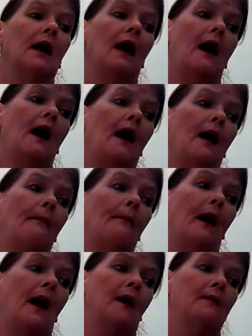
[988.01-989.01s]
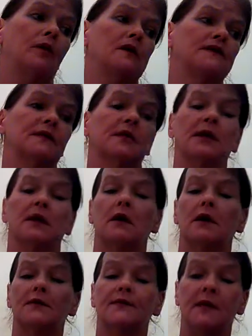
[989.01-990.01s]
I personally
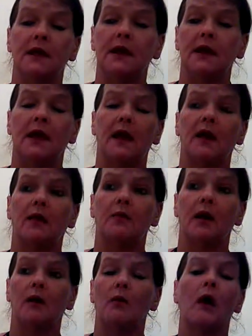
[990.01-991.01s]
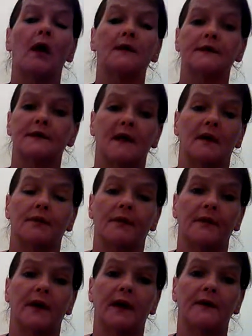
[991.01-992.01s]
cannot see anybody wanting to
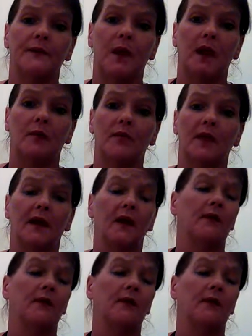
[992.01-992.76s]
separate a family.